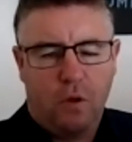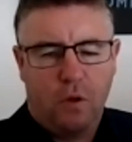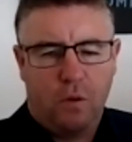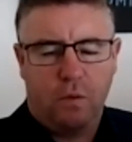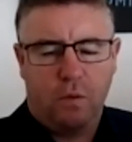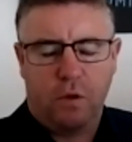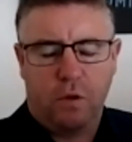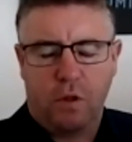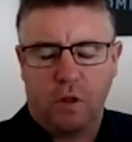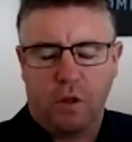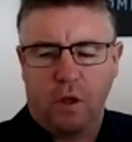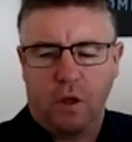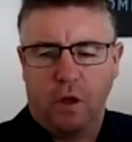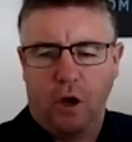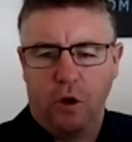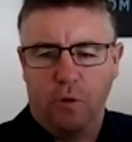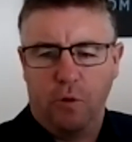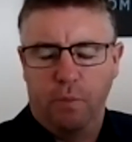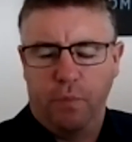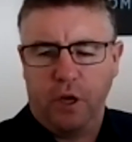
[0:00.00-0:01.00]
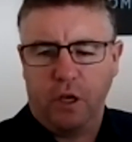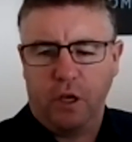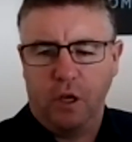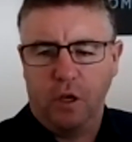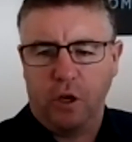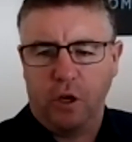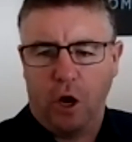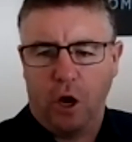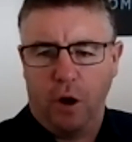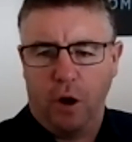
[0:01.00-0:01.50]
was to go big
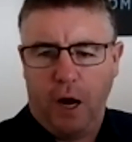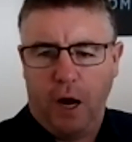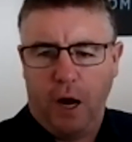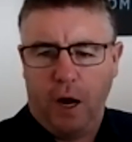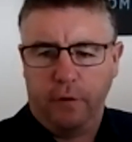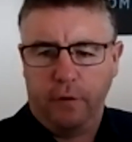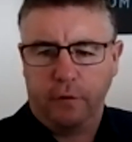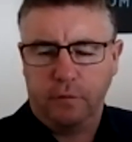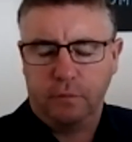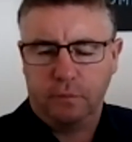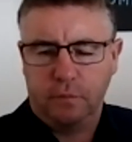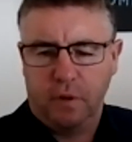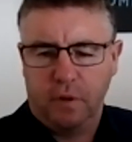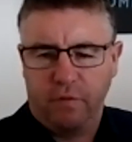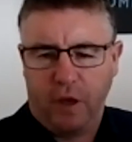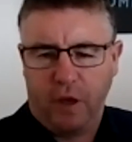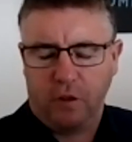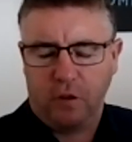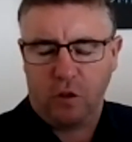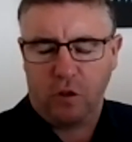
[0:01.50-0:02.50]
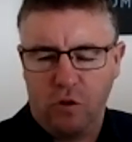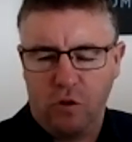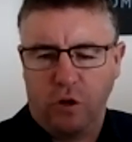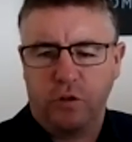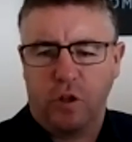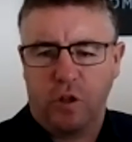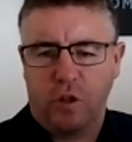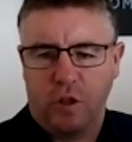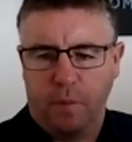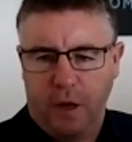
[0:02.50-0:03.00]
and go hard. In fact, it's
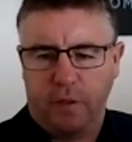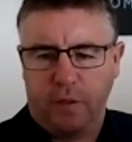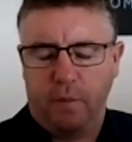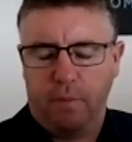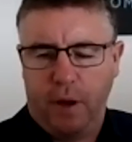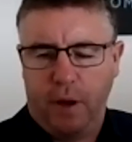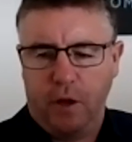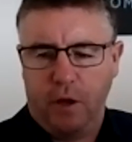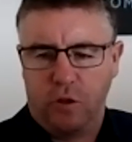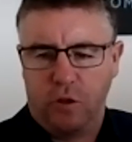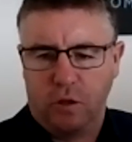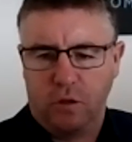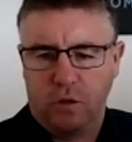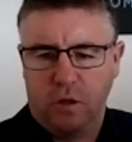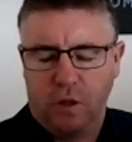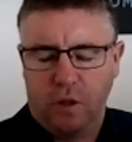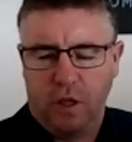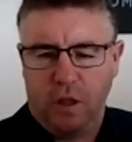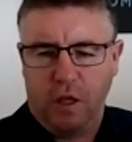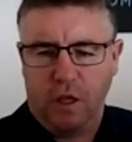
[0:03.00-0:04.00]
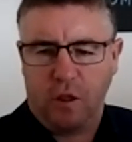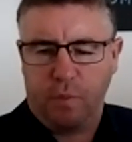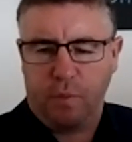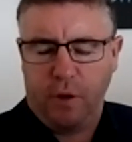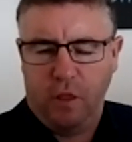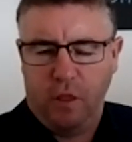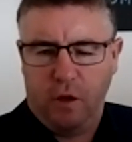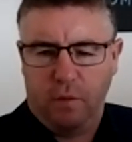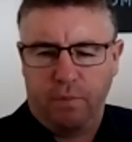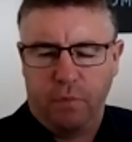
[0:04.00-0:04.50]
just about the budget. That's
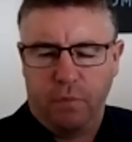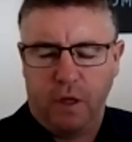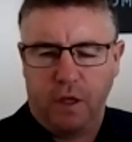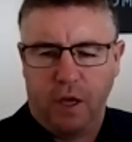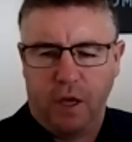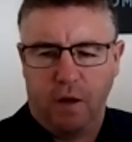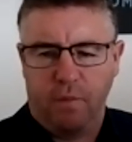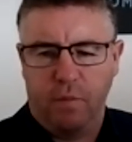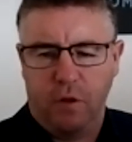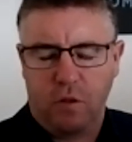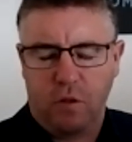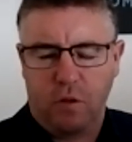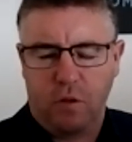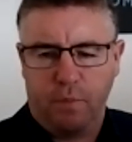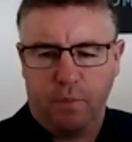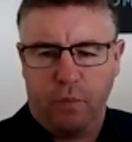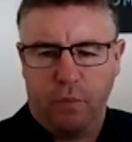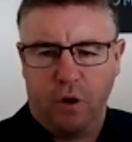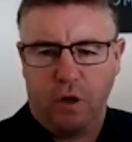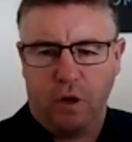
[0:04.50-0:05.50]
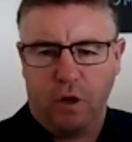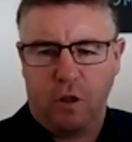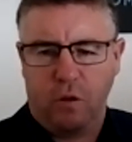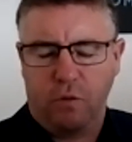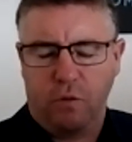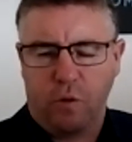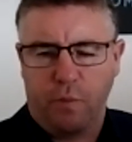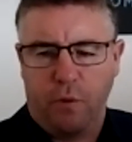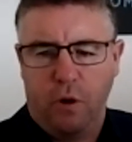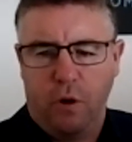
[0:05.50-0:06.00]
been the government's policy
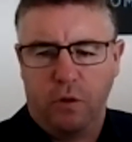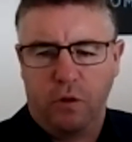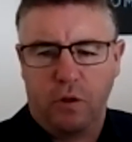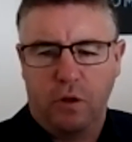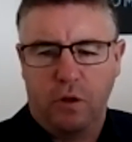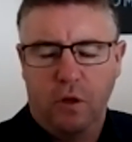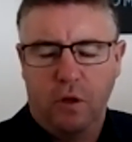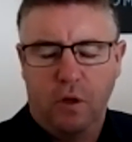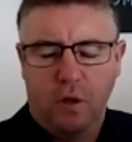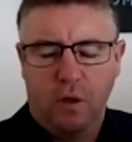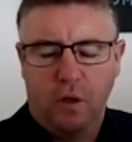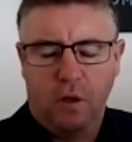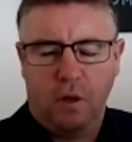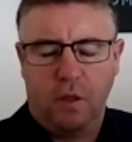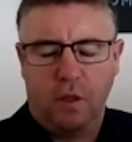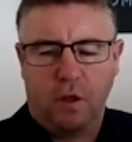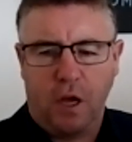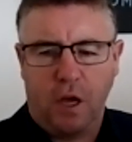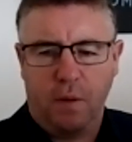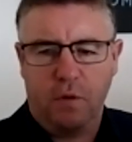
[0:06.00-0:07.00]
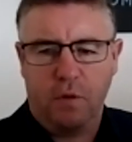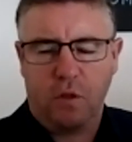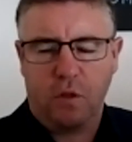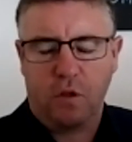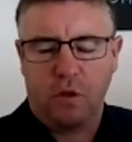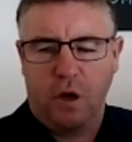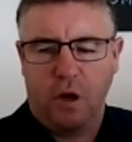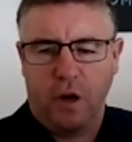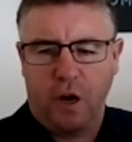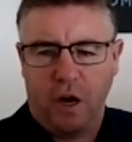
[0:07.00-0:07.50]
response. The government's
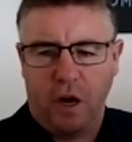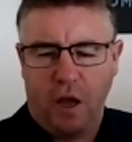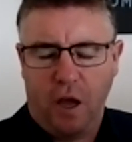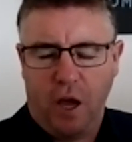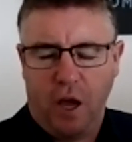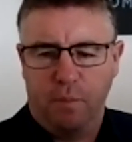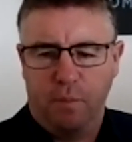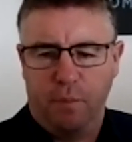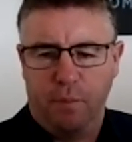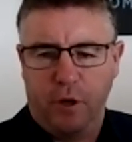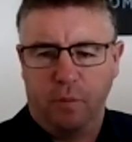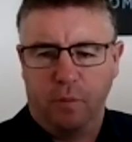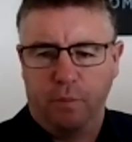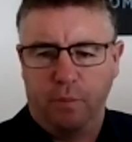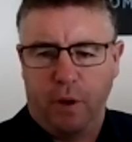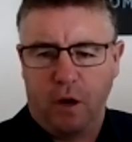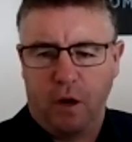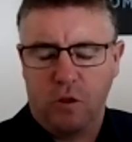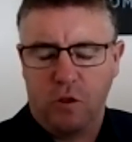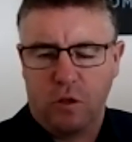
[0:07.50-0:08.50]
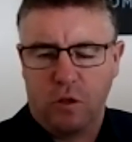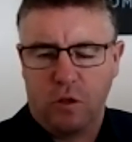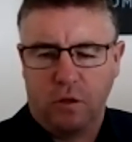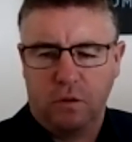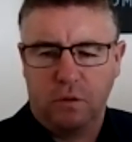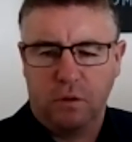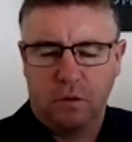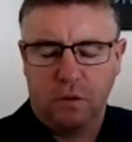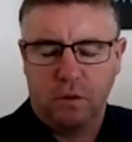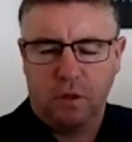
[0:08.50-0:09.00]
got a big balance sheet.
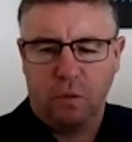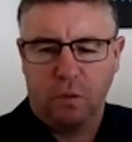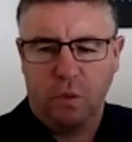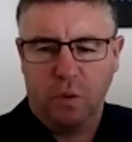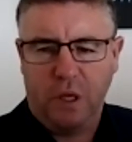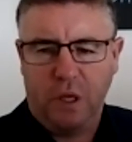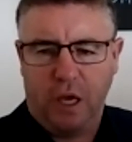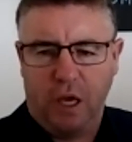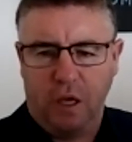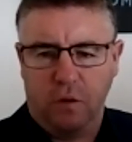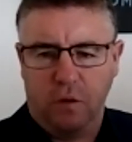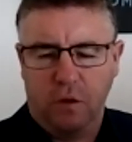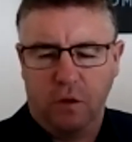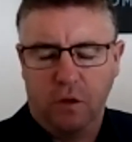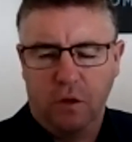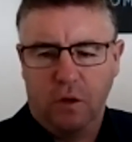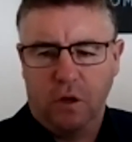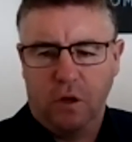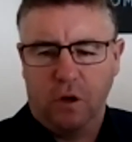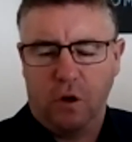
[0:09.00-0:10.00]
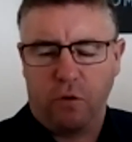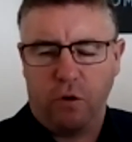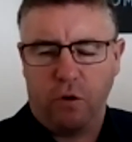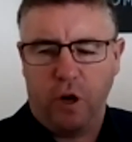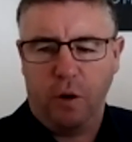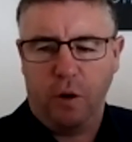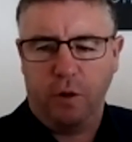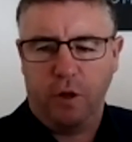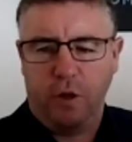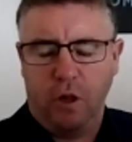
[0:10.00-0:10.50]
We had
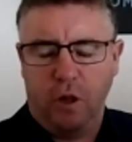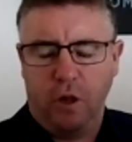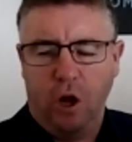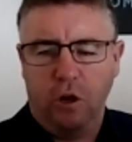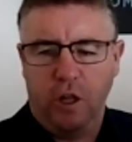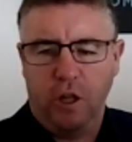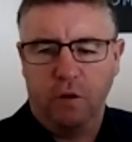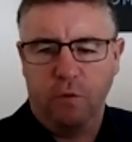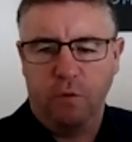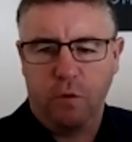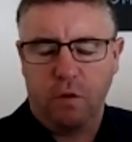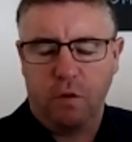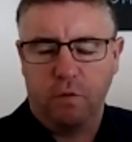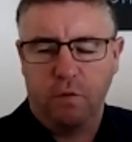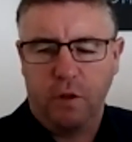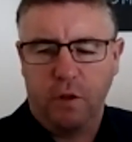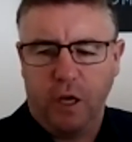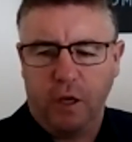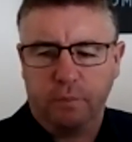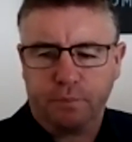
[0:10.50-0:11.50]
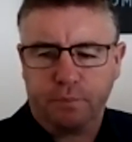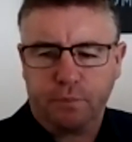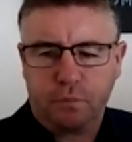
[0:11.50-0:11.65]
incredibly low levels of debt.